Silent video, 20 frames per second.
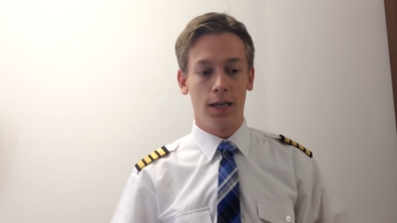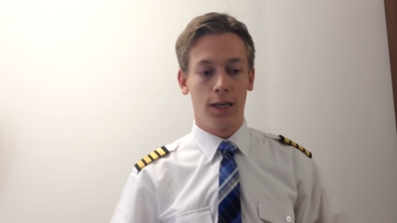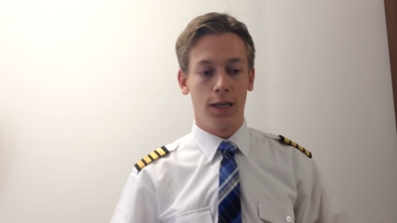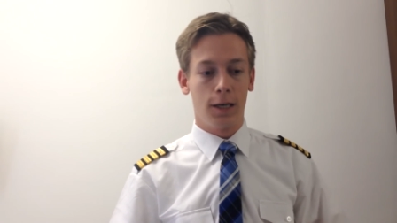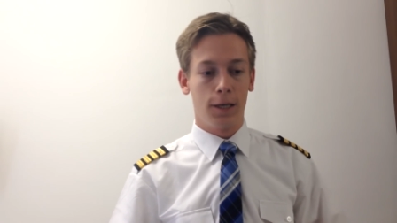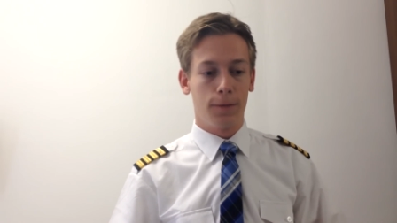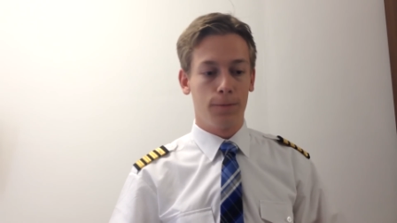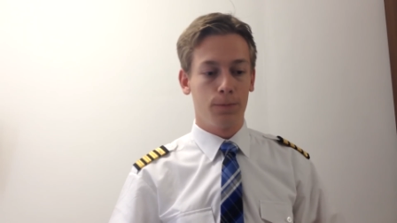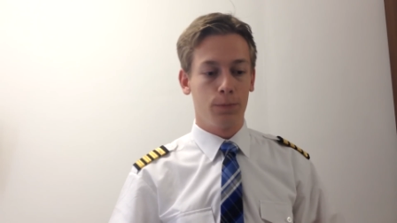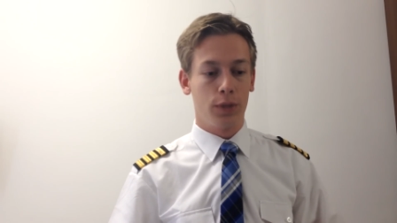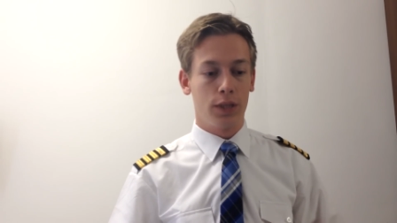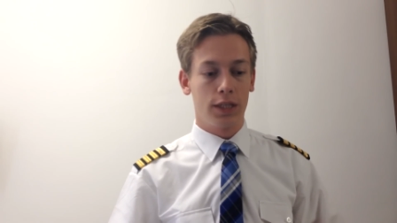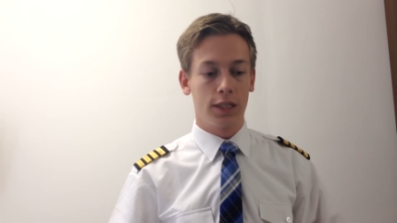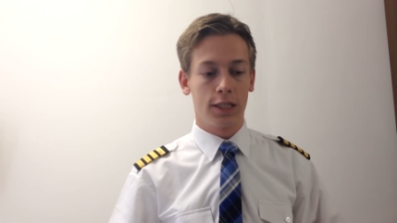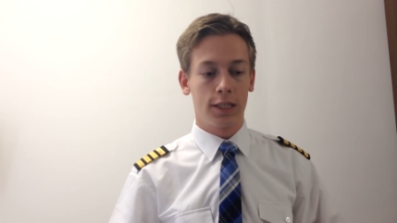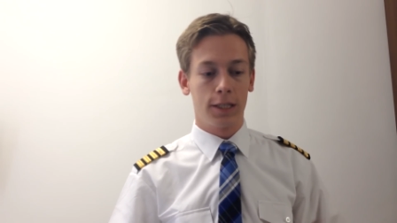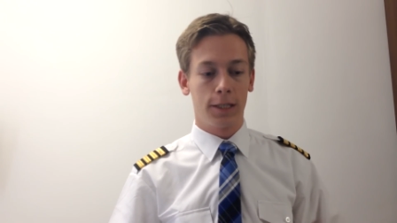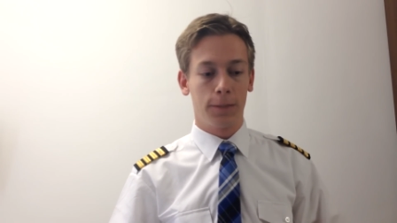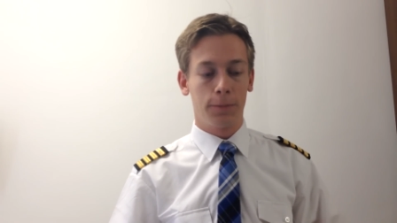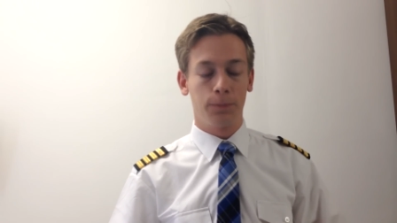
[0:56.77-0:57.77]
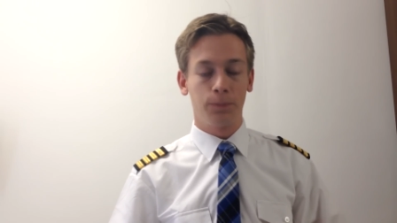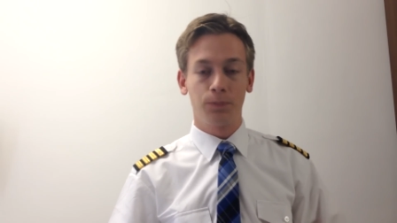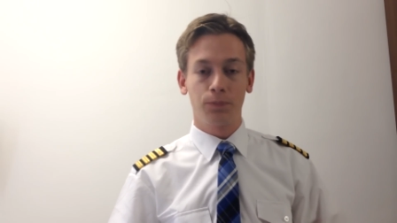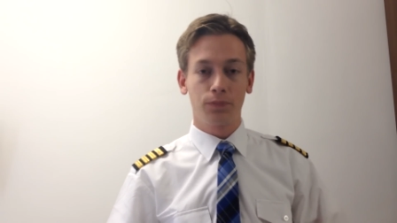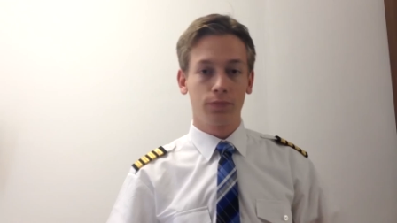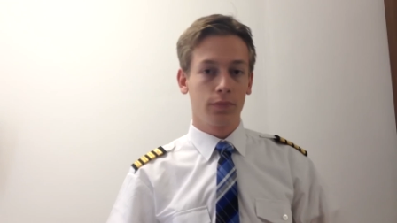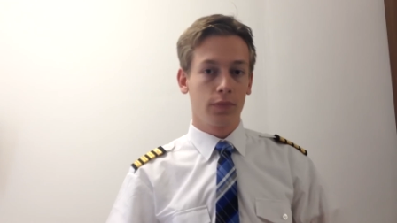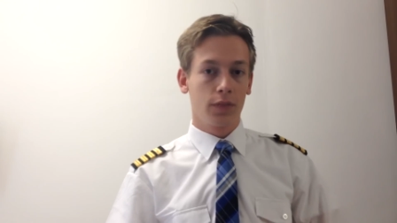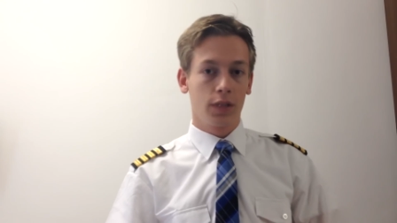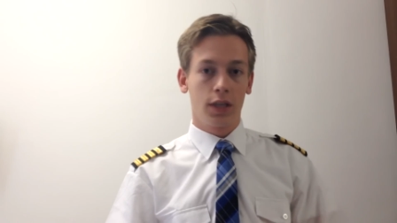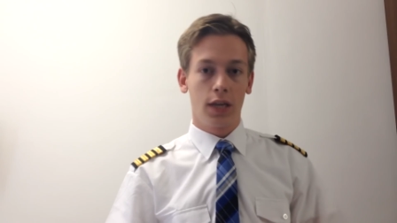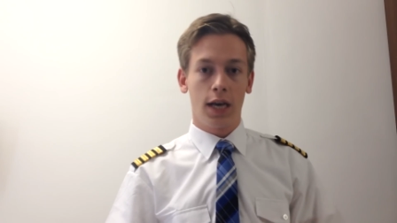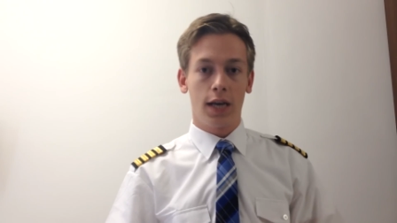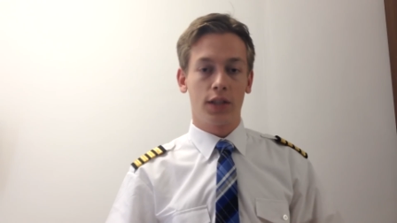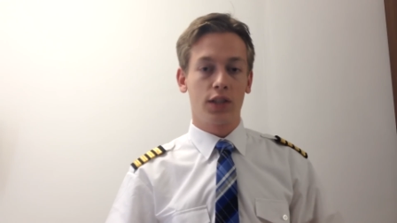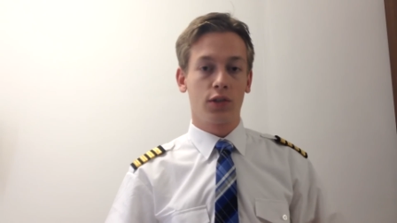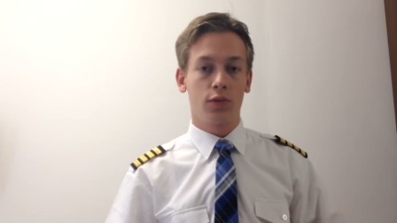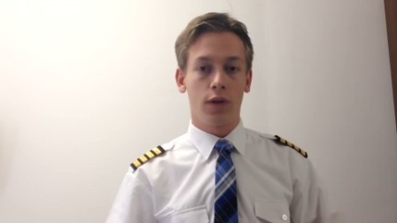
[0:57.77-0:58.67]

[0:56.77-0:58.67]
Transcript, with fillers: Um, but um, Yeah,